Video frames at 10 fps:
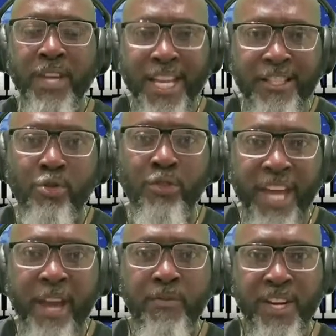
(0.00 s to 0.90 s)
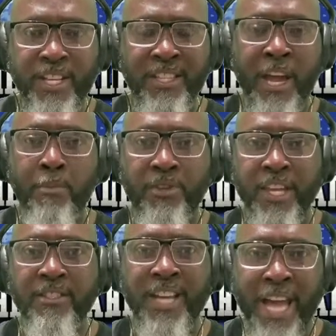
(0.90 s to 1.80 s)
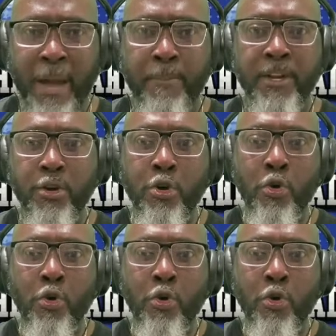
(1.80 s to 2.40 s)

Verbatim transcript: It's okay for these type of things to happen.